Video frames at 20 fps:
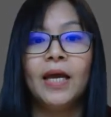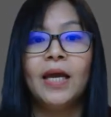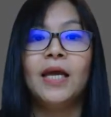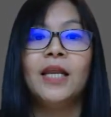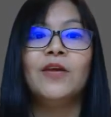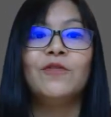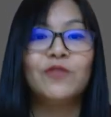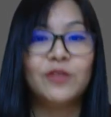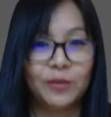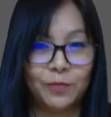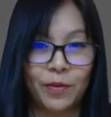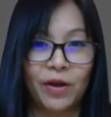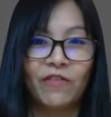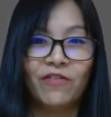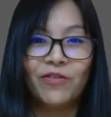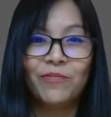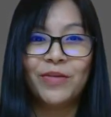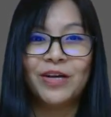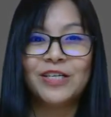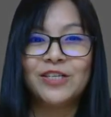It is
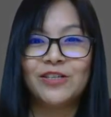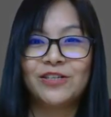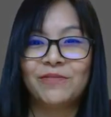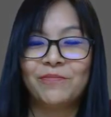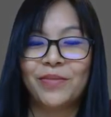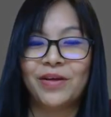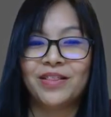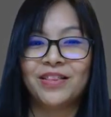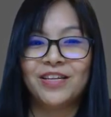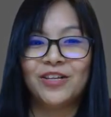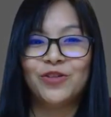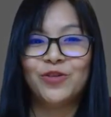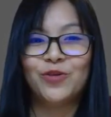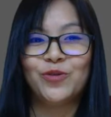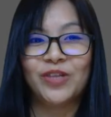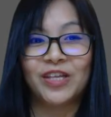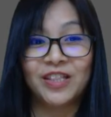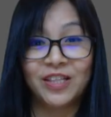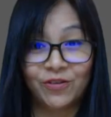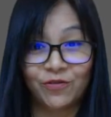very much dependent
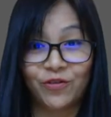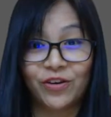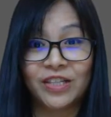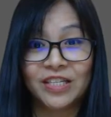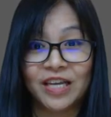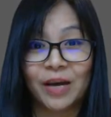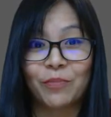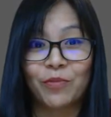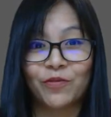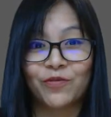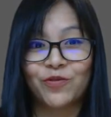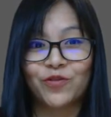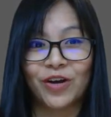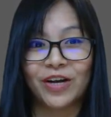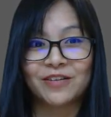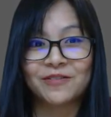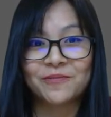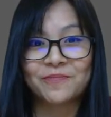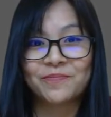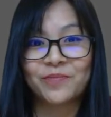to the different type of
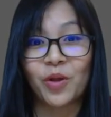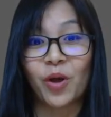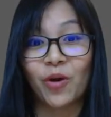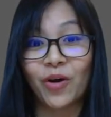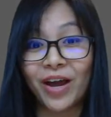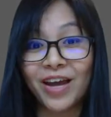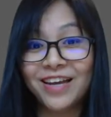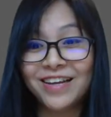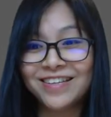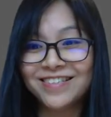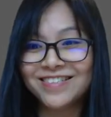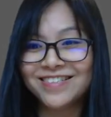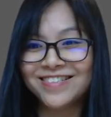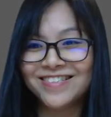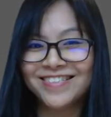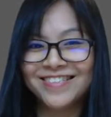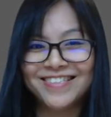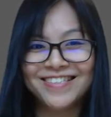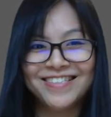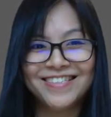drugs. All right,
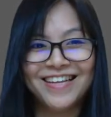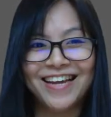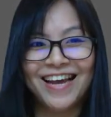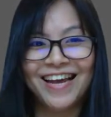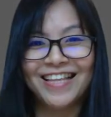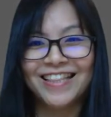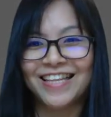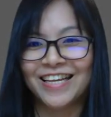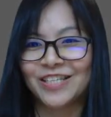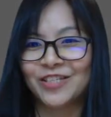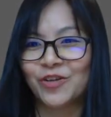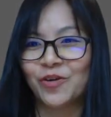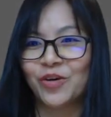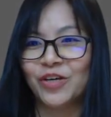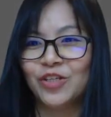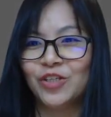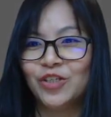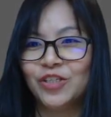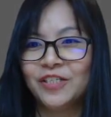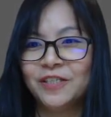next
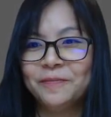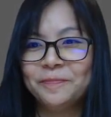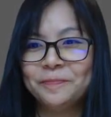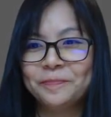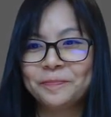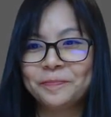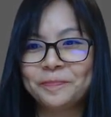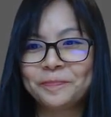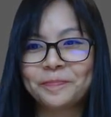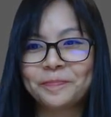question.